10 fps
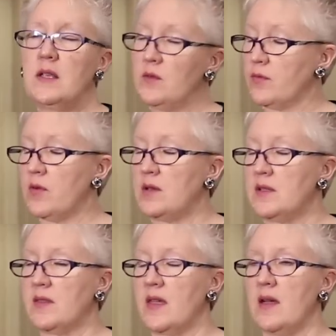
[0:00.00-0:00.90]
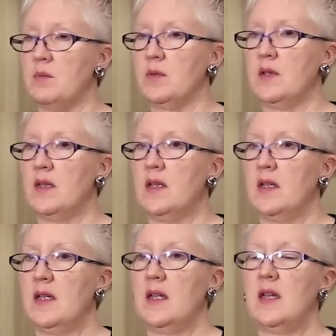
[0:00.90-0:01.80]
in front of them
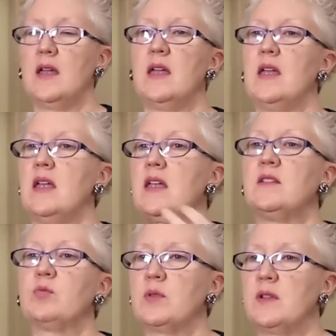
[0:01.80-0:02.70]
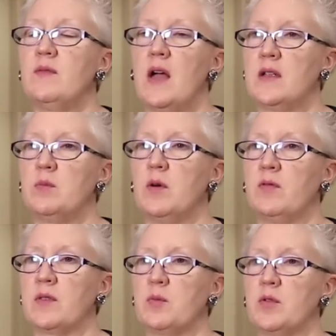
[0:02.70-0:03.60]
is really valuable
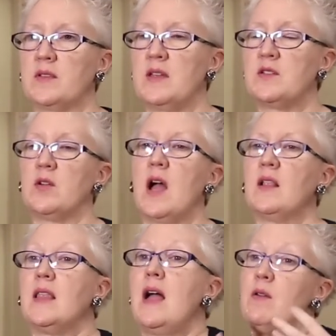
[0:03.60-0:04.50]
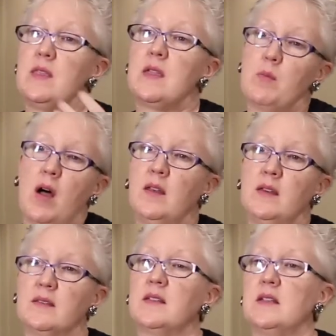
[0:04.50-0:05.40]
for the presenter, allowing them
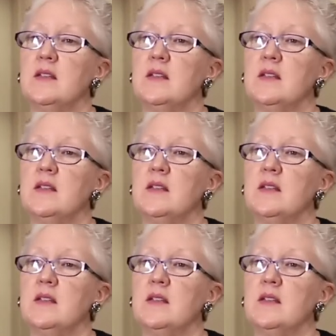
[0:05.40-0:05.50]
honestly